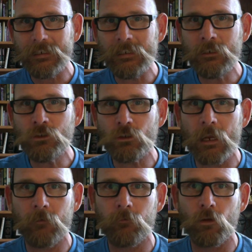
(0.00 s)
each
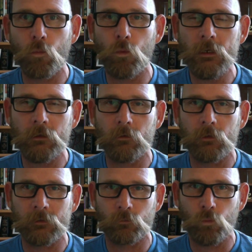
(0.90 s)
day of the week
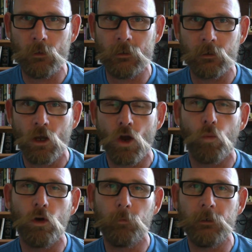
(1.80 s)
this week,
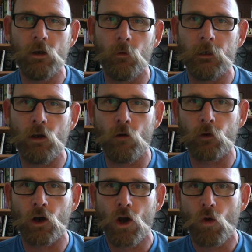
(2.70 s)
we'll be going
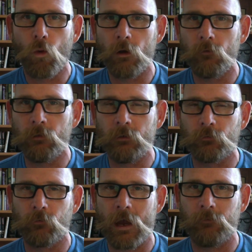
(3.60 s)
over one of these
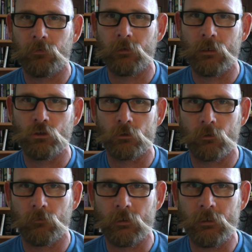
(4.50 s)
five stages
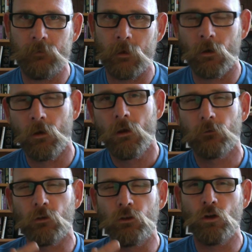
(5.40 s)
of the email,
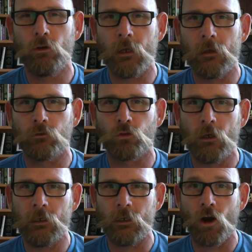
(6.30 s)
so you'll get
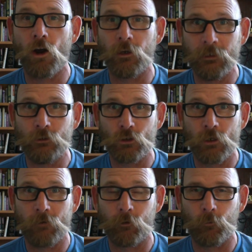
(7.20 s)
training on each and
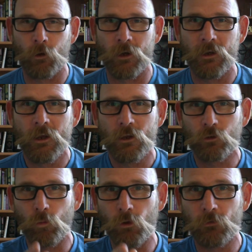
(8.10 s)
every one. So
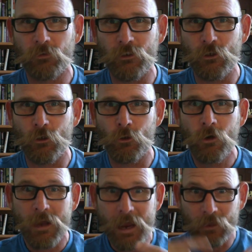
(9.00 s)
we'll see you
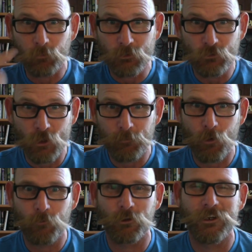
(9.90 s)
as we jump
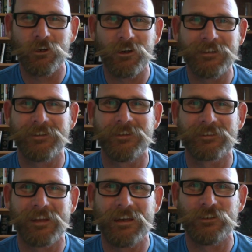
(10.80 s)
over here into the
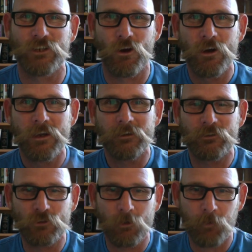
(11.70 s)
slideshow. Let's
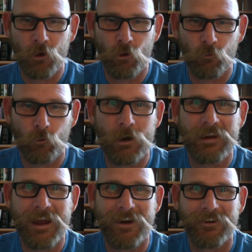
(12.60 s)
jump on over right
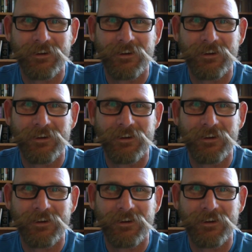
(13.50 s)
now.